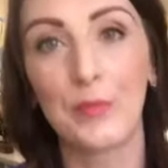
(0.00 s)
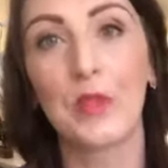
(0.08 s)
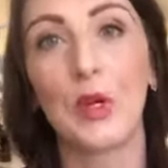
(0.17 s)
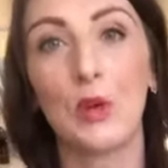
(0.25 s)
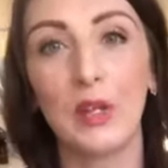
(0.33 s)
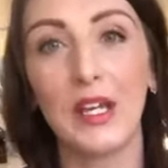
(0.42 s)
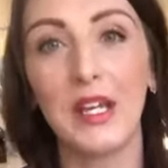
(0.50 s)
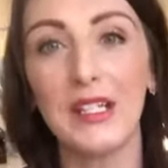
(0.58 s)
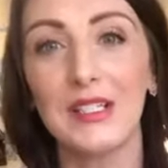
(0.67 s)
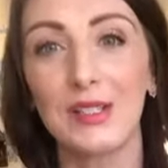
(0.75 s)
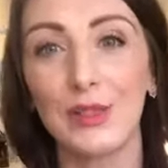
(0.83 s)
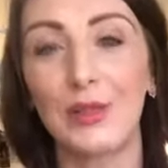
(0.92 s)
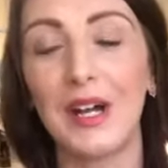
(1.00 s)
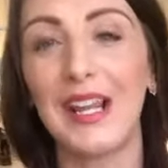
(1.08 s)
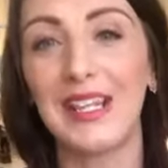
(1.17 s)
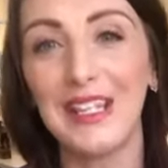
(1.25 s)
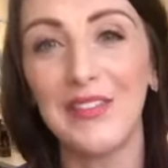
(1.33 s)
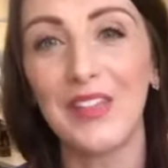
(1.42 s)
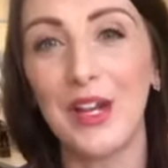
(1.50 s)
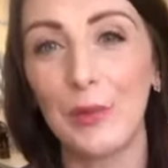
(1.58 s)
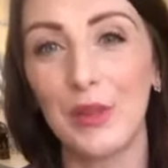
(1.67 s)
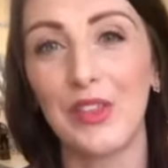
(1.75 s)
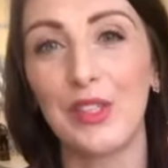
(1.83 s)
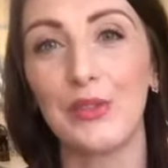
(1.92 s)
Okay, so I'll leave that
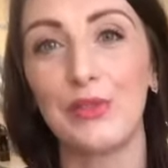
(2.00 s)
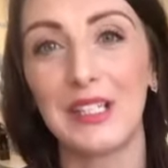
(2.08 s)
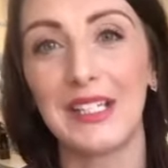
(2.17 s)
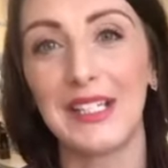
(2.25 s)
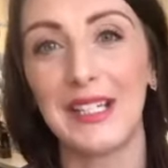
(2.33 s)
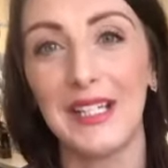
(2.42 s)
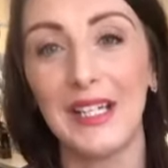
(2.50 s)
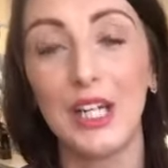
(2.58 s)
with you today.